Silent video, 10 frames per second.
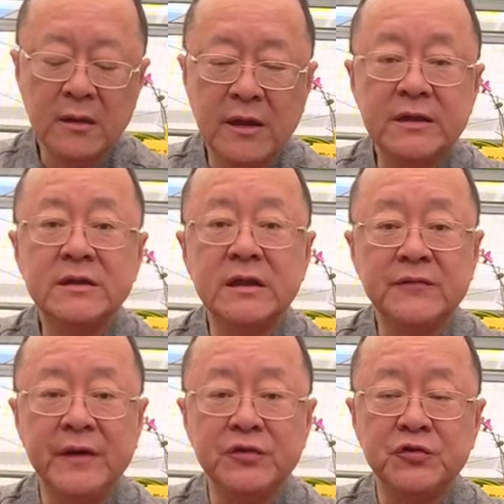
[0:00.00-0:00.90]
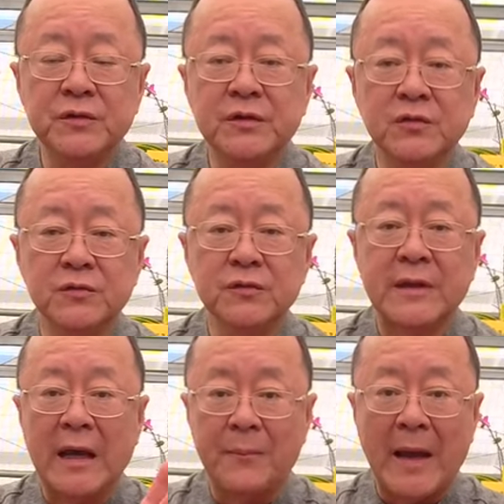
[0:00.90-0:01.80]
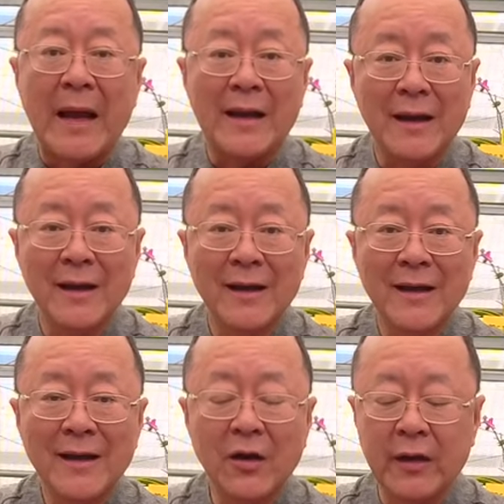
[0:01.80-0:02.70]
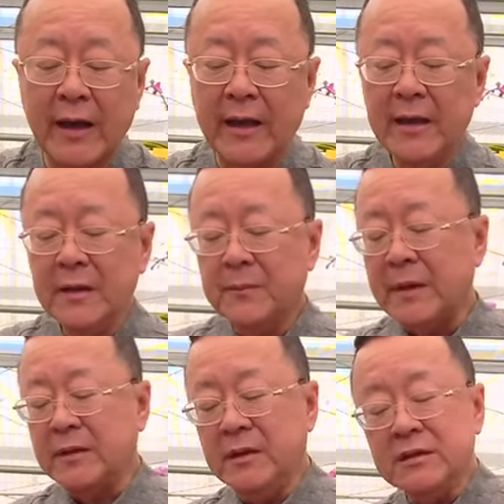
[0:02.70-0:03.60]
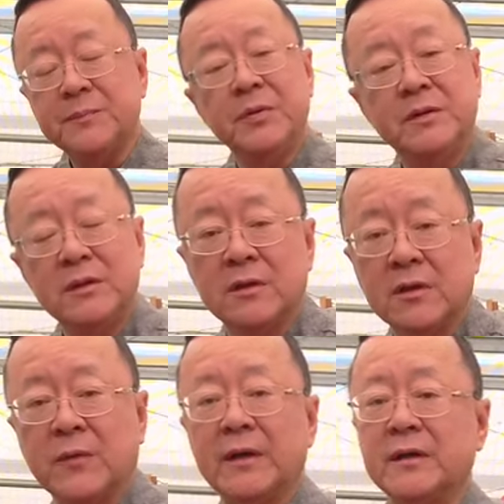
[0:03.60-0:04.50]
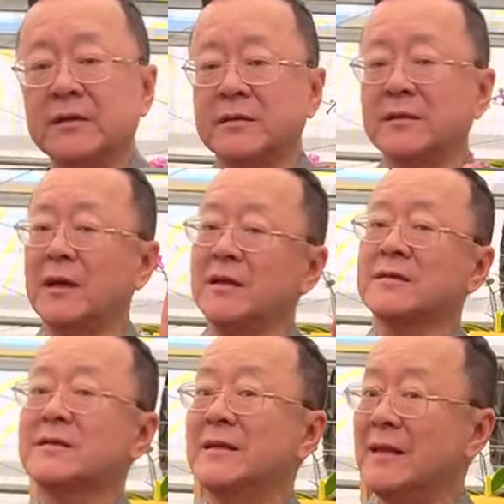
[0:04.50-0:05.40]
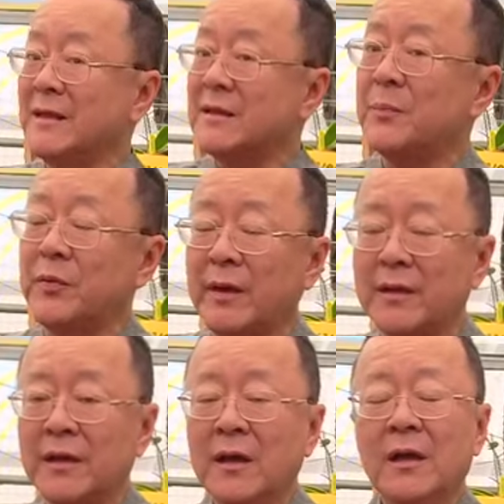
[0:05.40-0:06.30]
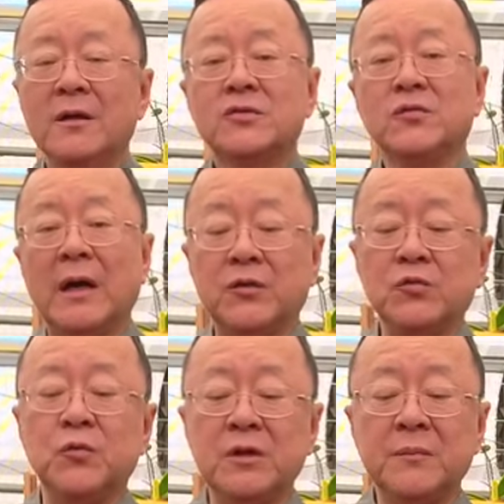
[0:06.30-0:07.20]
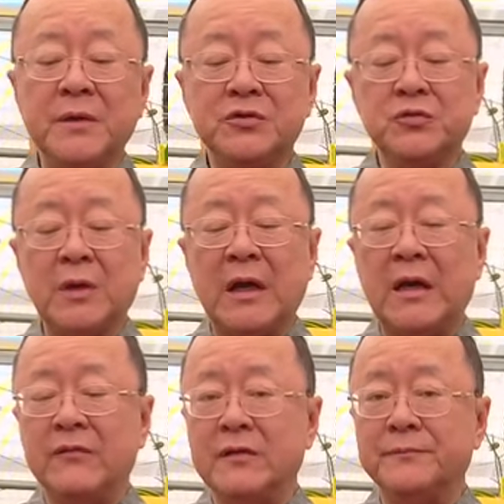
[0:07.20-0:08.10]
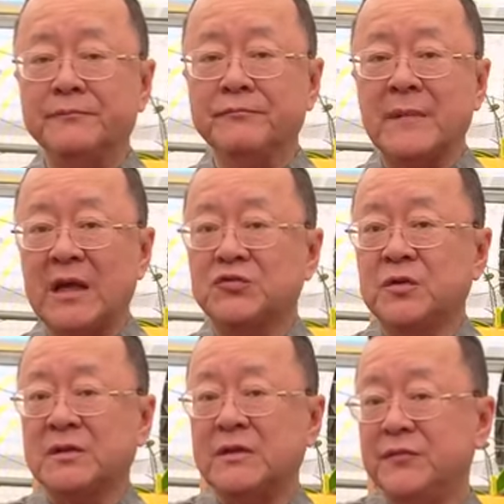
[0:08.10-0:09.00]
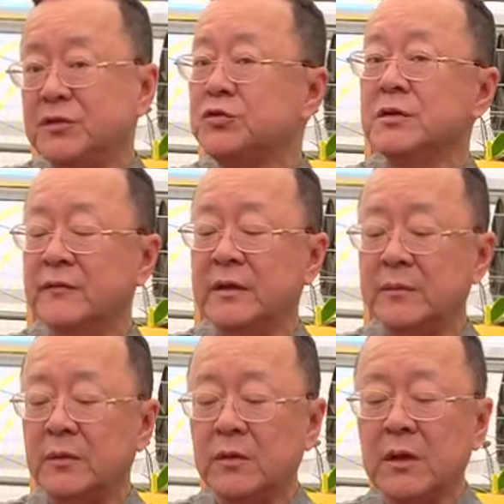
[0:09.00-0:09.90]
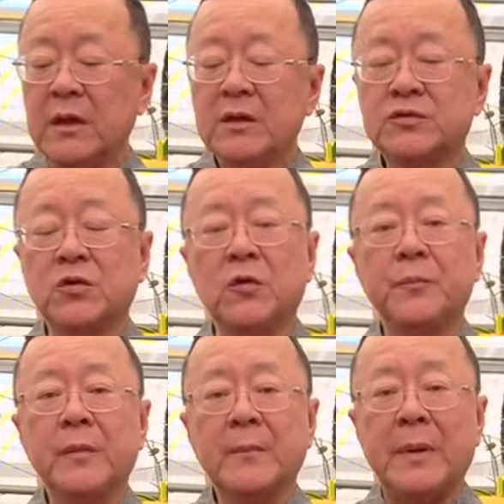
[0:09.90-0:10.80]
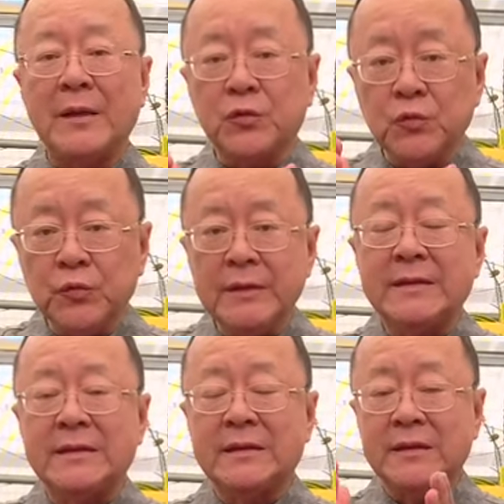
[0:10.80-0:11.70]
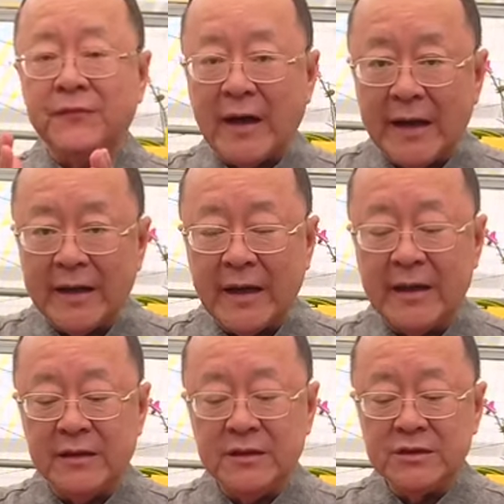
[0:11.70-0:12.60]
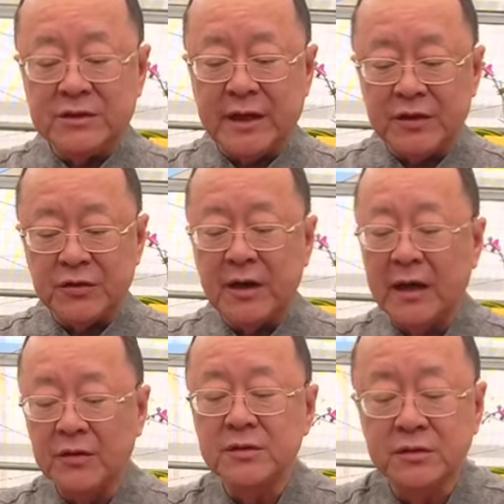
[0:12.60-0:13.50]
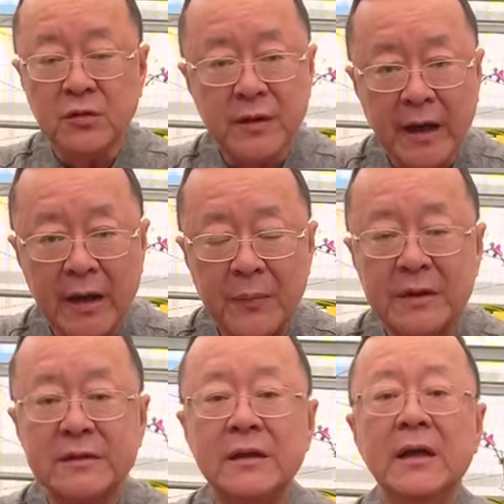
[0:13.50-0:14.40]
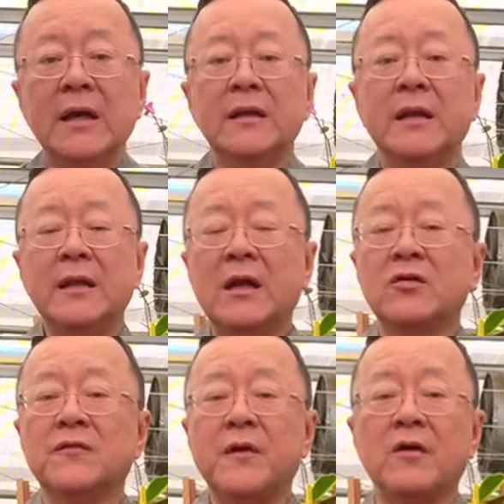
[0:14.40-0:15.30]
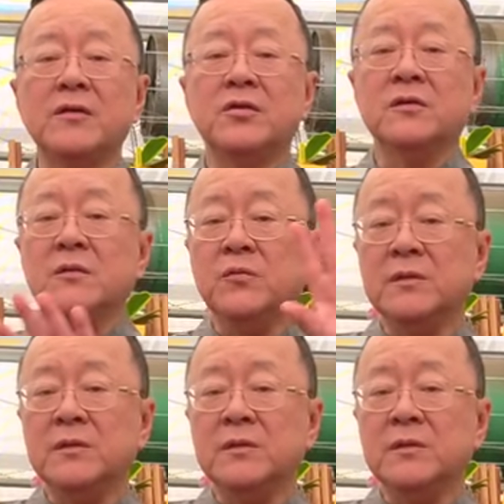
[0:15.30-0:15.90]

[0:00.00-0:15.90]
this eventually going to die back. Okay, but this particular one is a nice selective plant, so I do want to make sure I have a extra division available. So by doing divide at this stage, and this is okay because they're not going to flower until